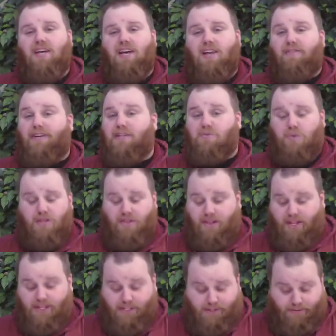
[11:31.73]
And if he's with
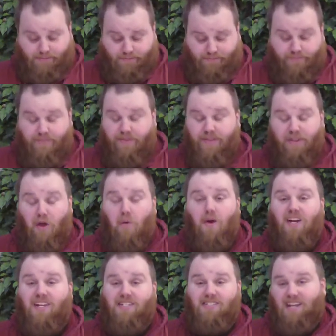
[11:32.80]
us, no one can